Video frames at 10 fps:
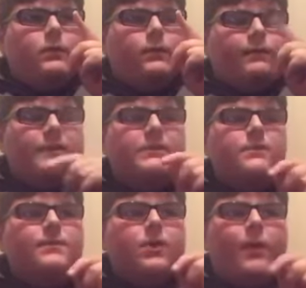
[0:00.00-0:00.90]
this is going
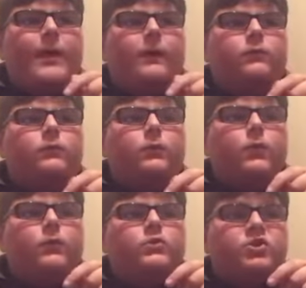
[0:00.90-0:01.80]
to be going out
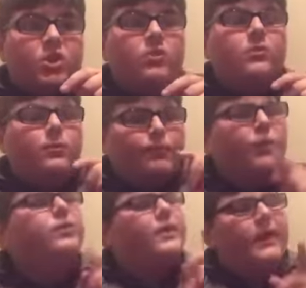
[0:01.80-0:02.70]

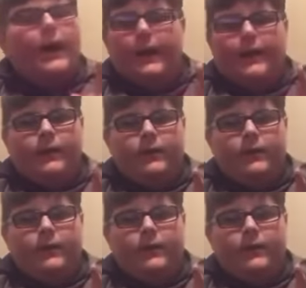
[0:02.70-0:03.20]
Monday night.